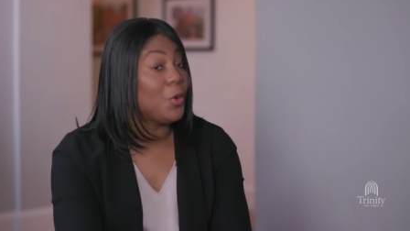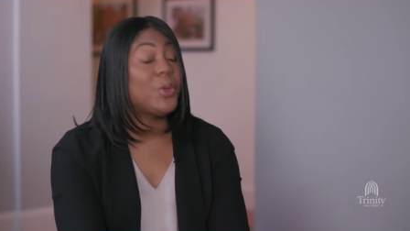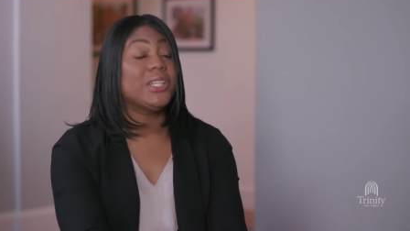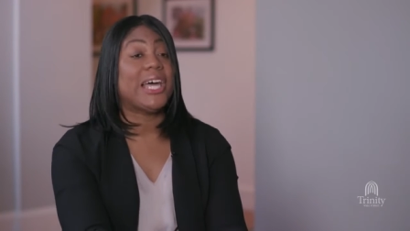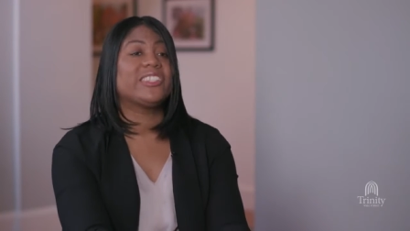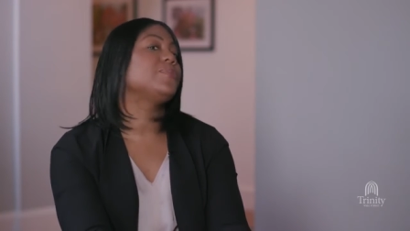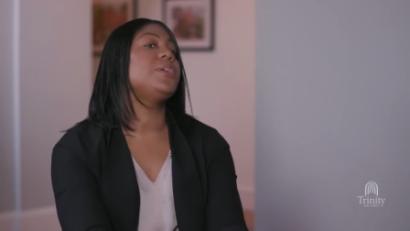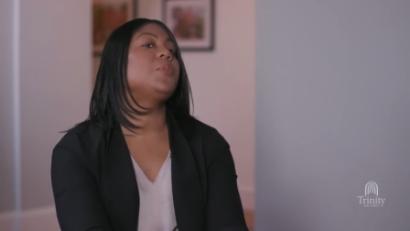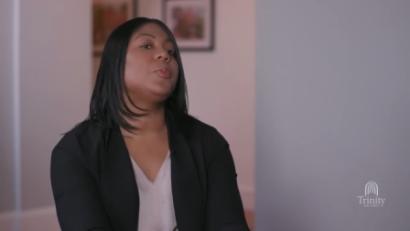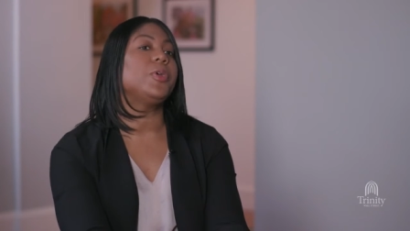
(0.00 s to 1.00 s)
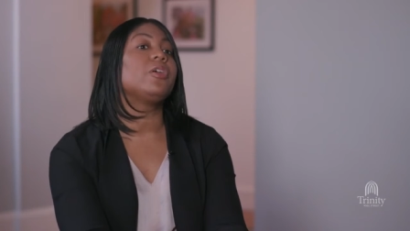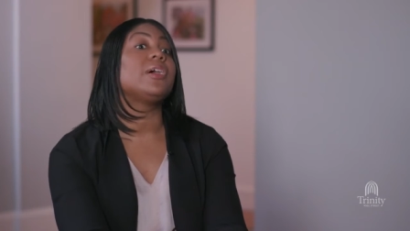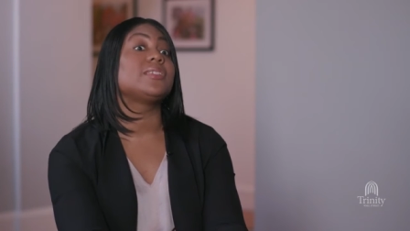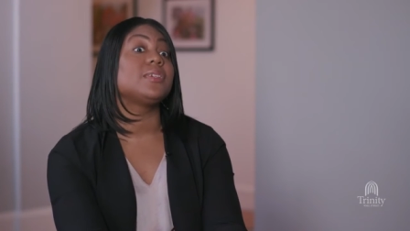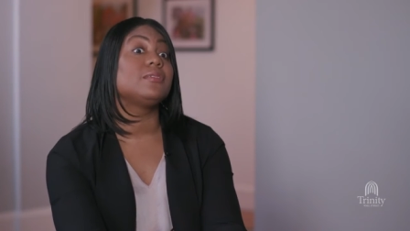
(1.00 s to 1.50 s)
would like to be more
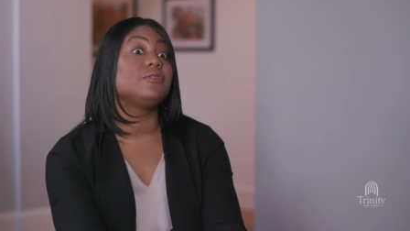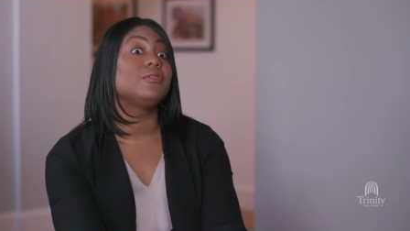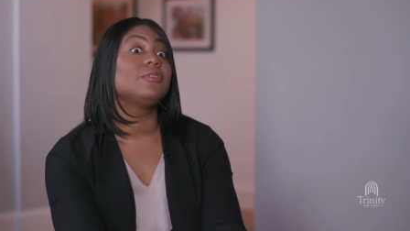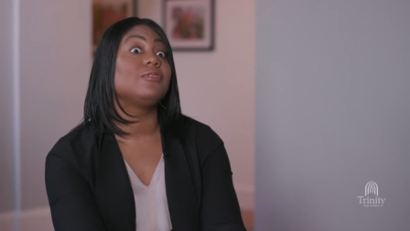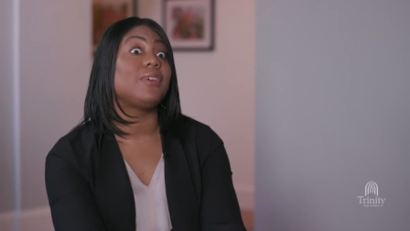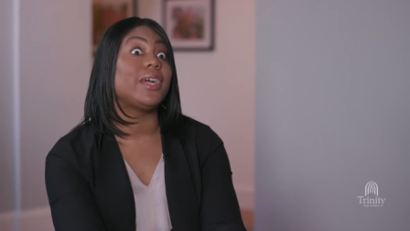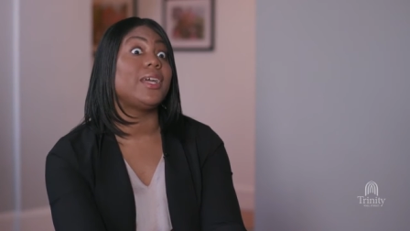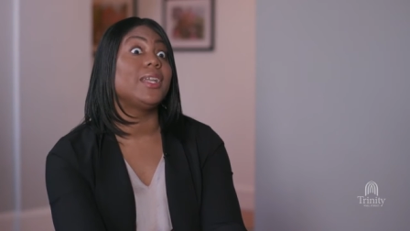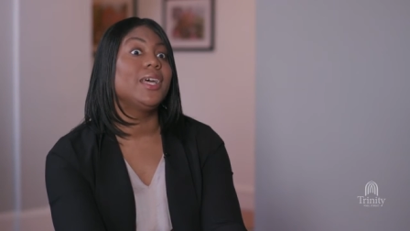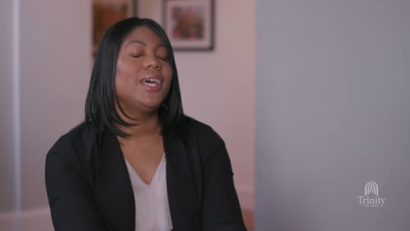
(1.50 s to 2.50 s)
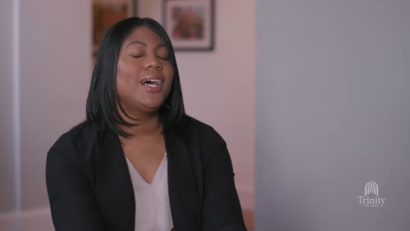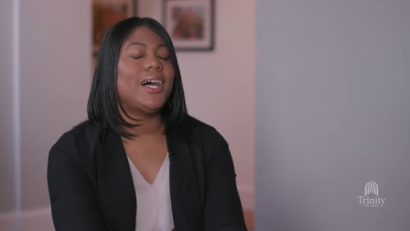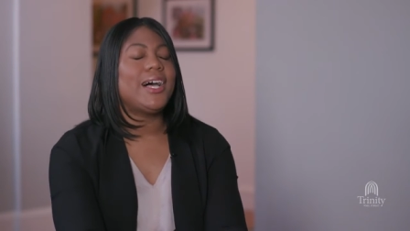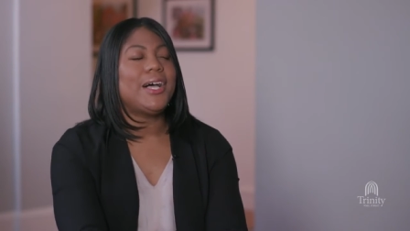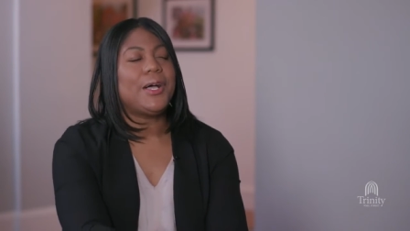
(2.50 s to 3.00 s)
progressive mm-hmm, mm-hmm. right
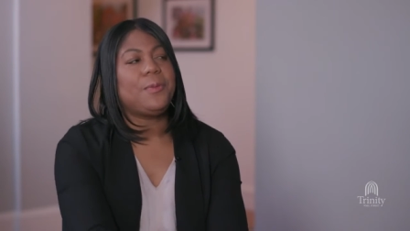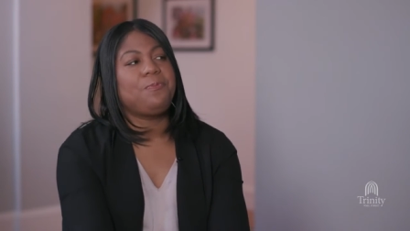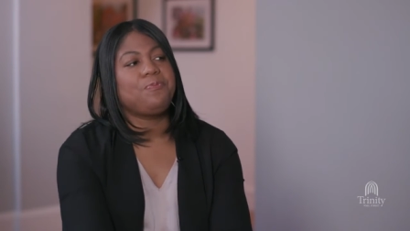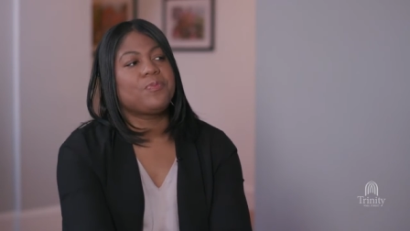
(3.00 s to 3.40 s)
um,